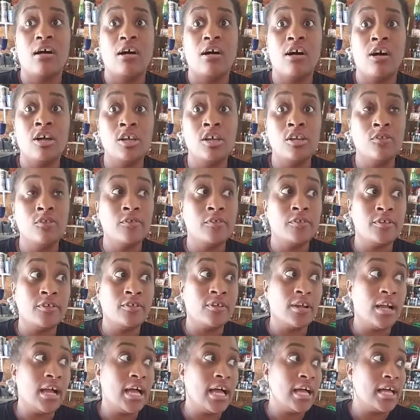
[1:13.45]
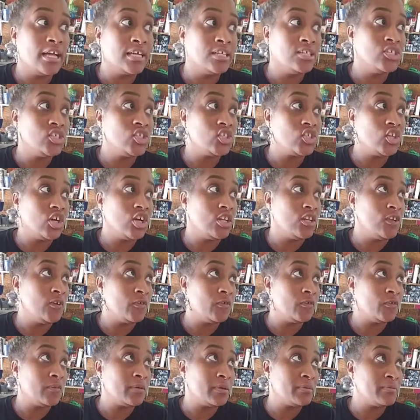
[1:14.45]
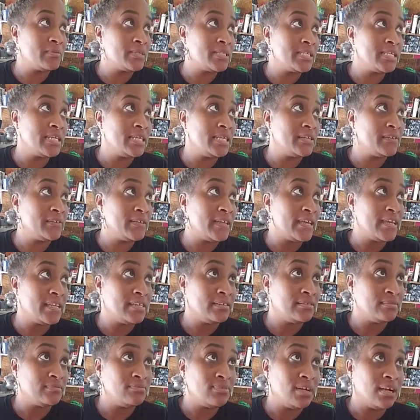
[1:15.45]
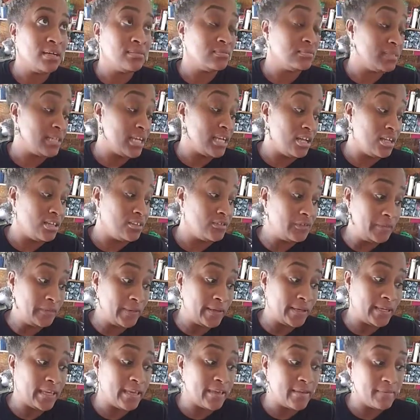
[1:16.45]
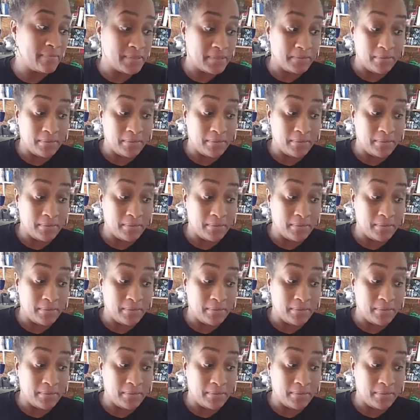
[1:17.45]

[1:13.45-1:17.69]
all over the garage, all over my mosquito netting, probably all over my cups.